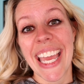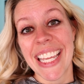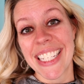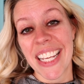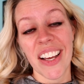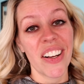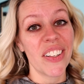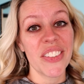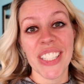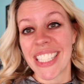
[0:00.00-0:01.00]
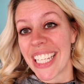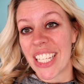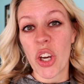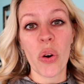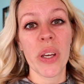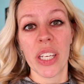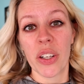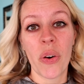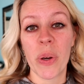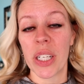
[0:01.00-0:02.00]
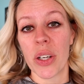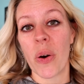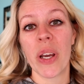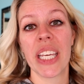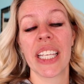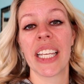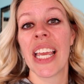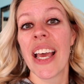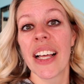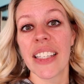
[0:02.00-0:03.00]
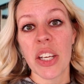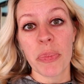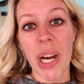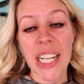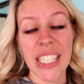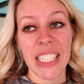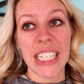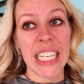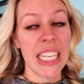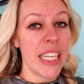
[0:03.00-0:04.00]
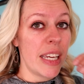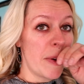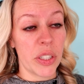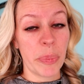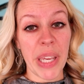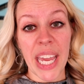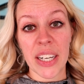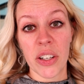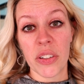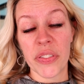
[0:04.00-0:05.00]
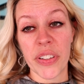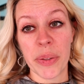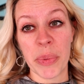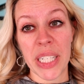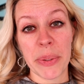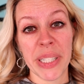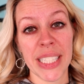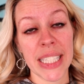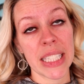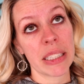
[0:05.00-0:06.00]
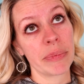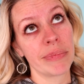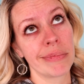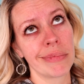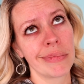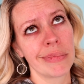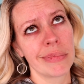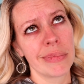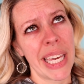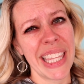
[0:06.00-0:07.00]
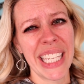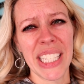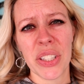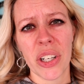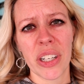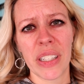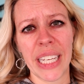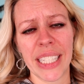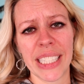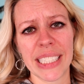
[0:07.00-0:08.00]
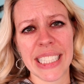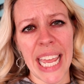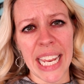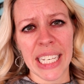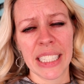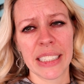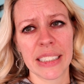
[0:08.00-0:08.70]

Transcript: until just like going and going and going. And like Branson, he took piano from when he was, I think he started like 10